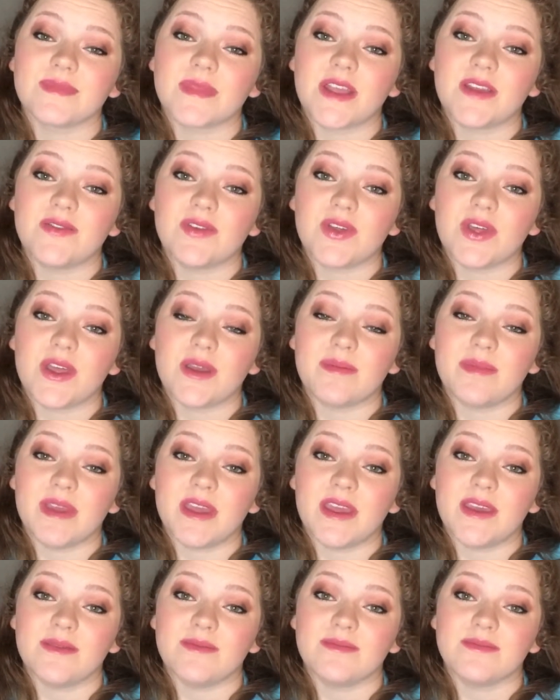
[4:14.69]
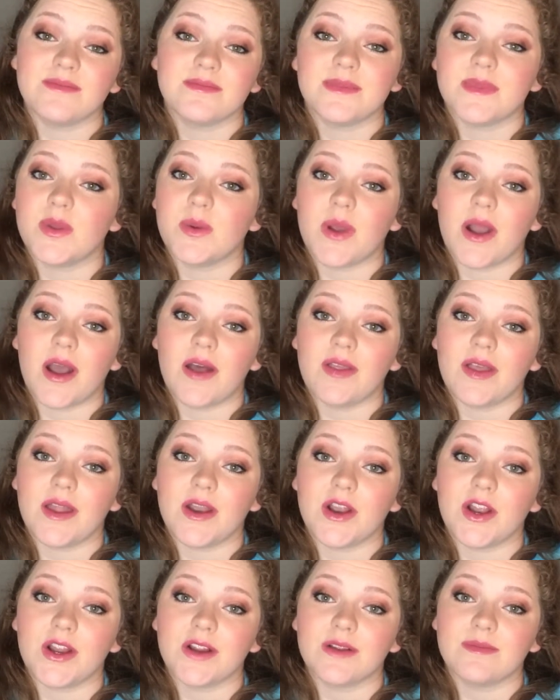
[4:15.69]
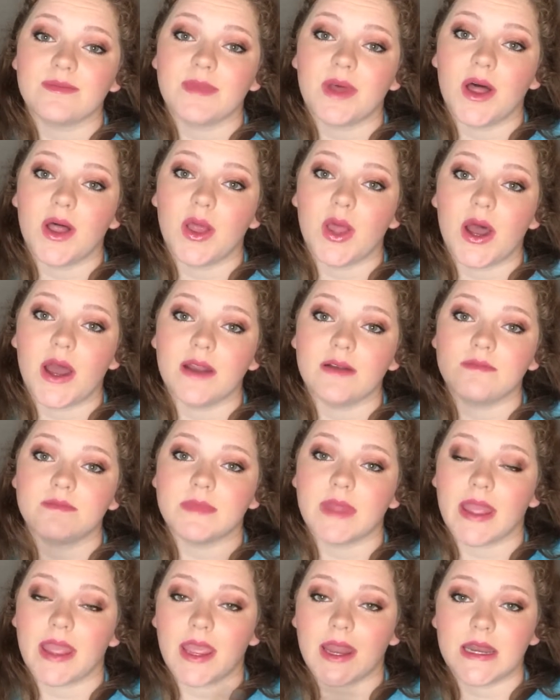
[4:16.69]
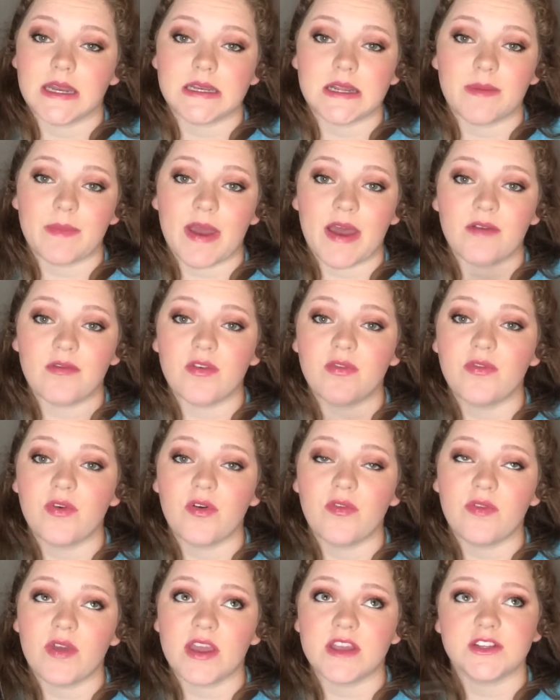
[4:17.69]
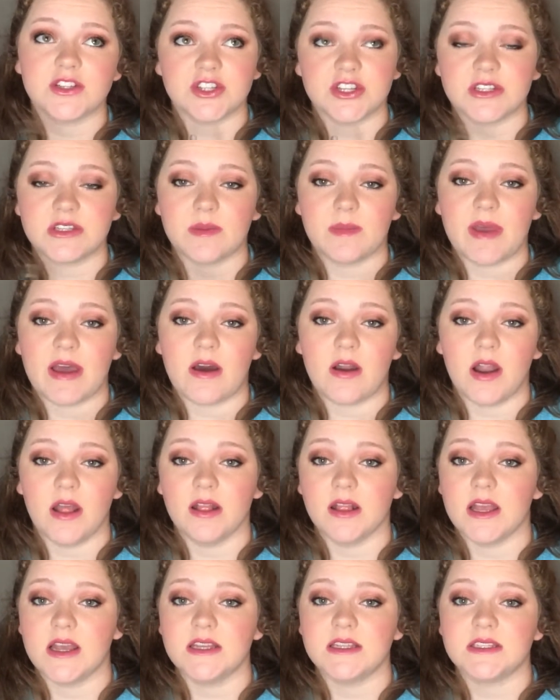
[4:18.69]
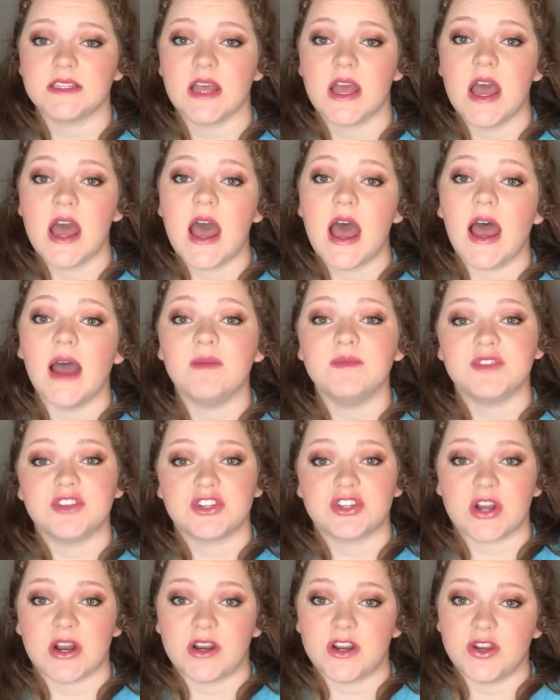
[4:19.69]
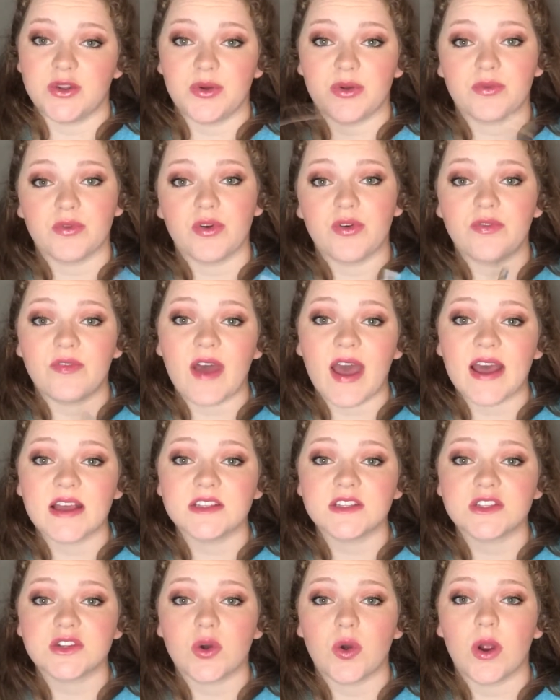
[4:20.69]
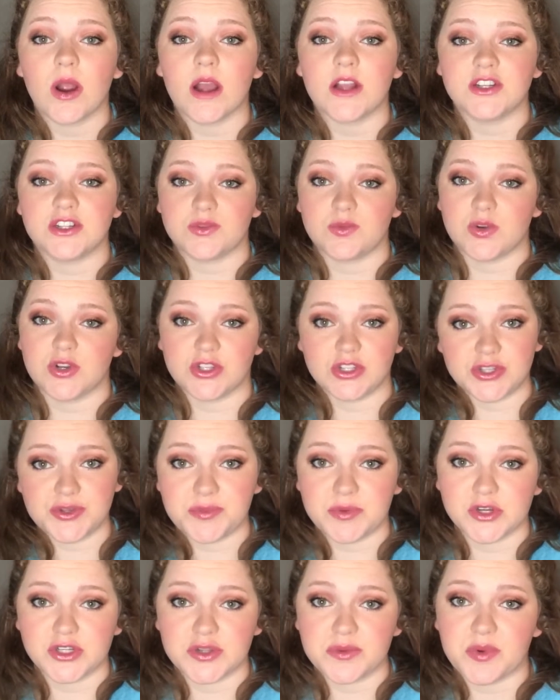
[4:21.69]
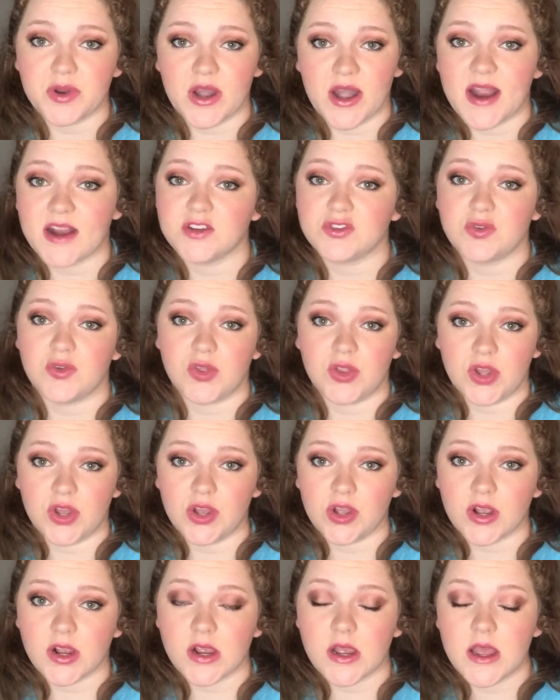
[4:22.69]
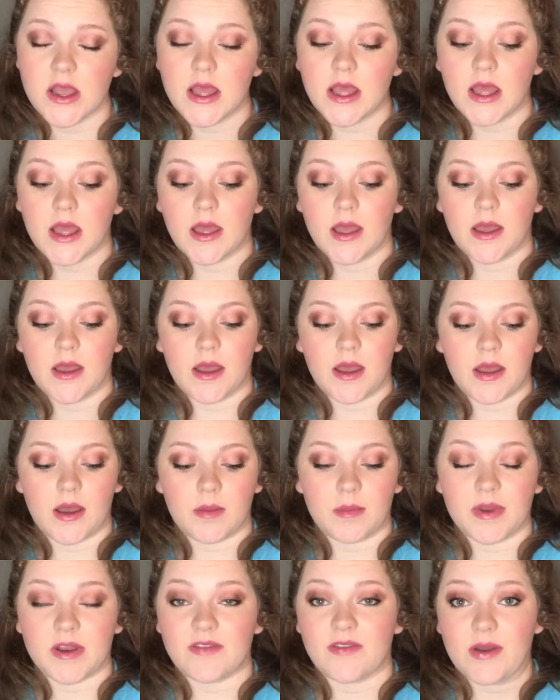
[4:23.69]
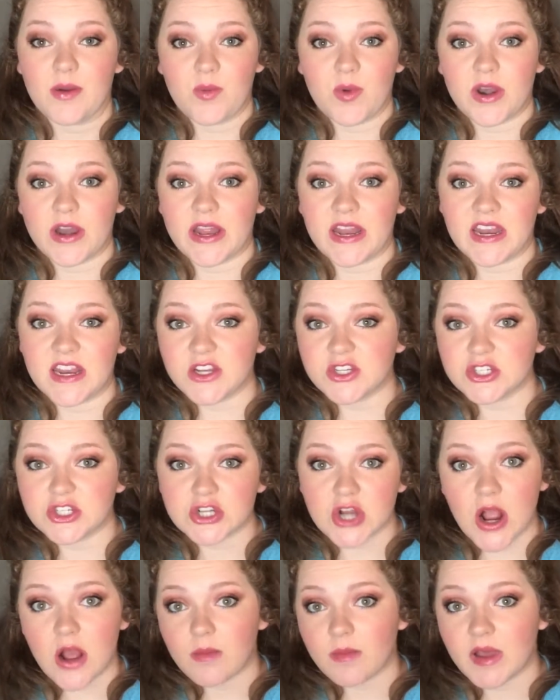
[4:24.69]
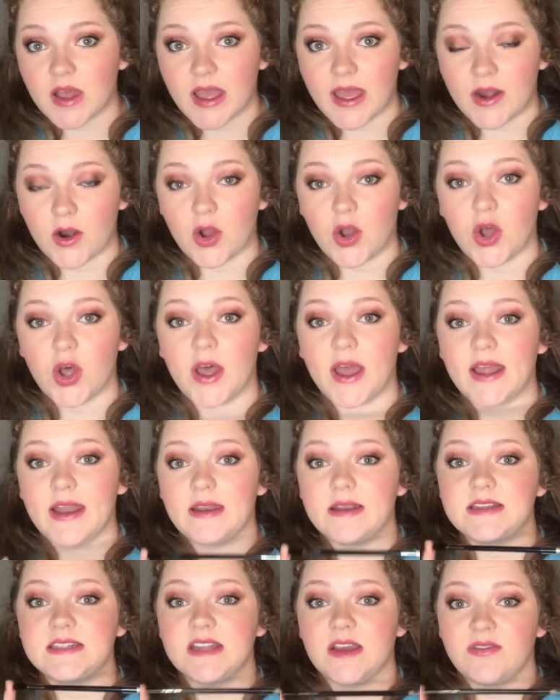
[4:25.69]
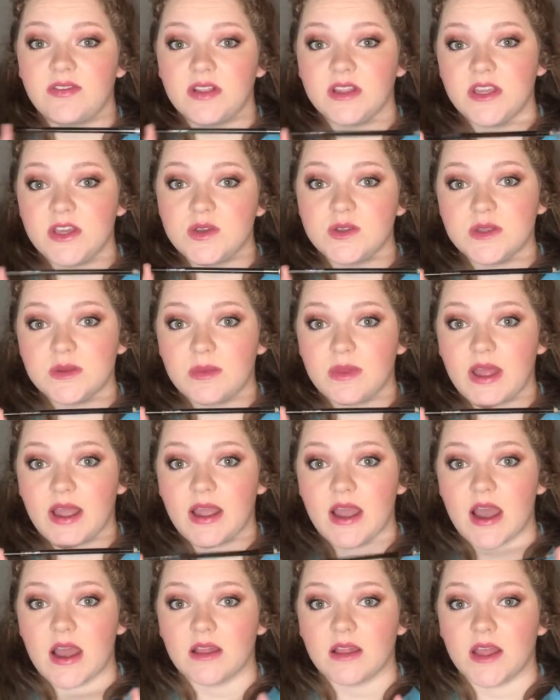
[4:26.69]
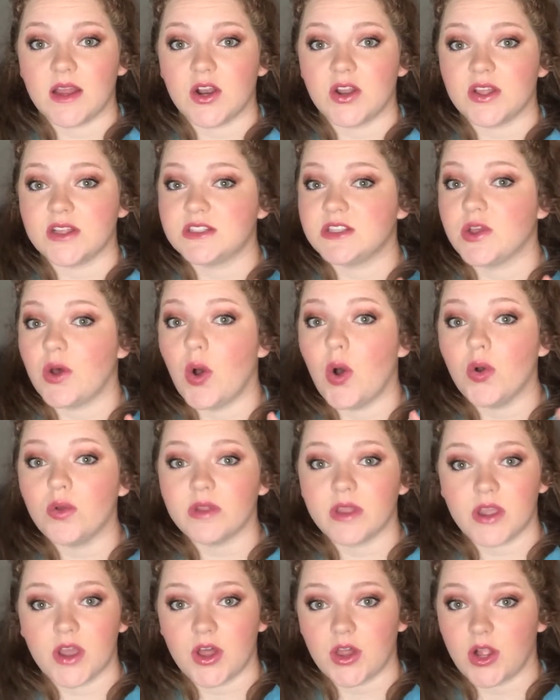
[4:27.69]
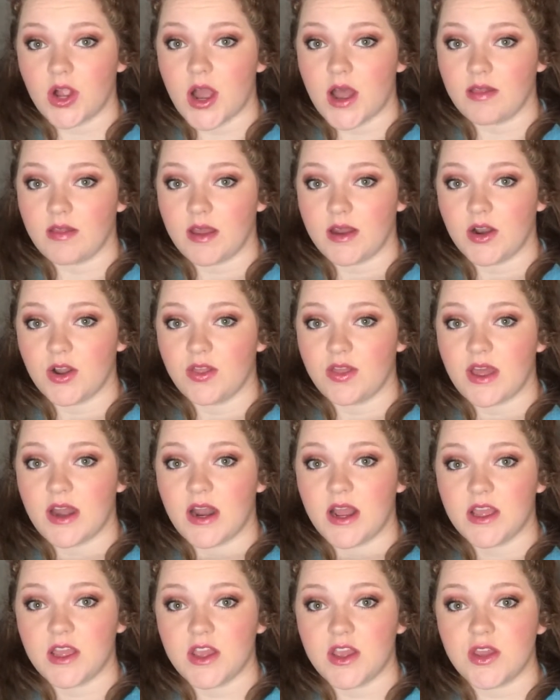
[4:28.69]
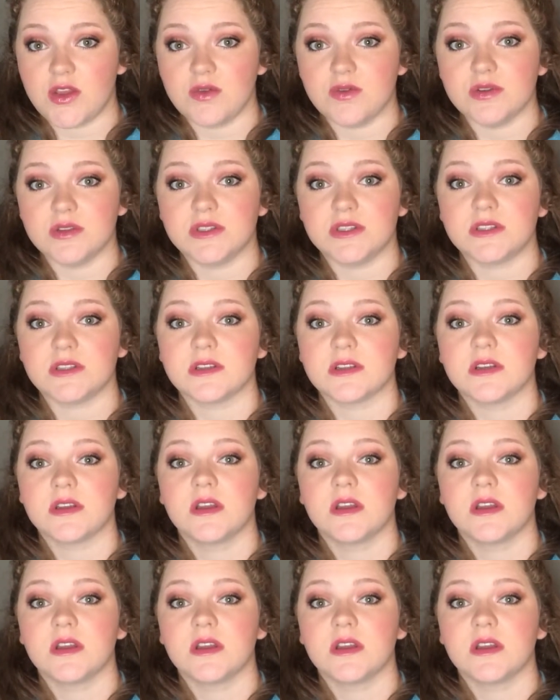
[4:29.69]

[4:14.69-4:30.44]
if you're like me, you wear eyeliner a lot. Like anytime I have a full face, just about, unless I'm just trying to do it real fast or I just want a super natural look. But if I want any drama at all, I'm definitely using black eyeliner. That's the only color eyeliner that I use